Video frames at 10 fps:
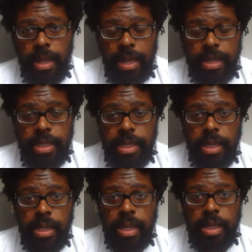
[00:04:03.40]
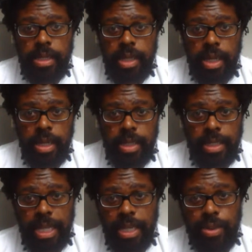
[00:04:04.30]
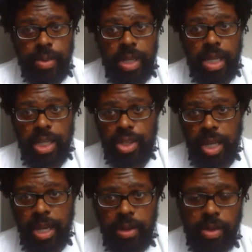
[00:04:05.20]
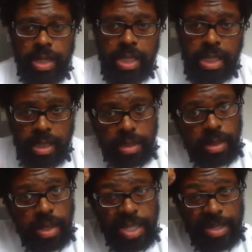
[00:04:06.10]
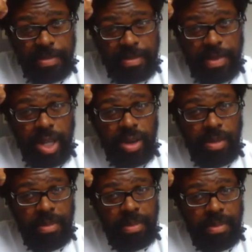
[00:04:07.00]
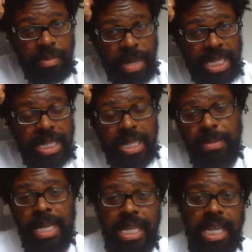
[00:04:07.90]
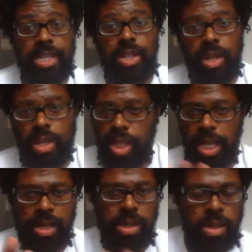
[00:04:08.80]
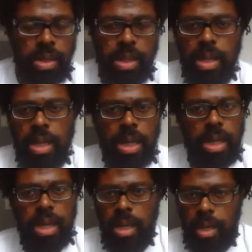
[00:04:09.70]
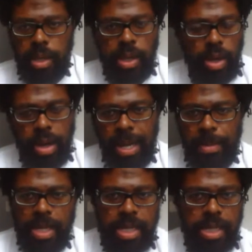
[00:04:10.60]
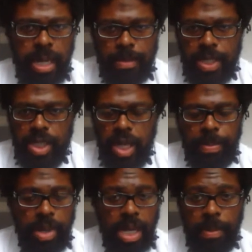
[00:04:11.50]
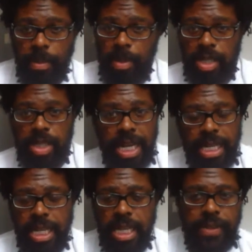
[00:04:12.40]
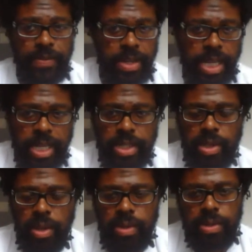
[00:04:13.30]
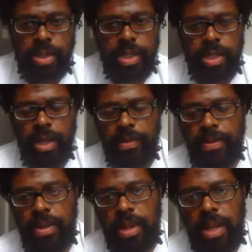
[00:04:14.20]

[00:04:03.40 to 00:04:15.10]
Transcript: until then, stay tuned to this channel. This is, you know, basically my Kickstarter channel. You know, I'm gonna start putting up a bunch of ideas for Kickstarters and stuff.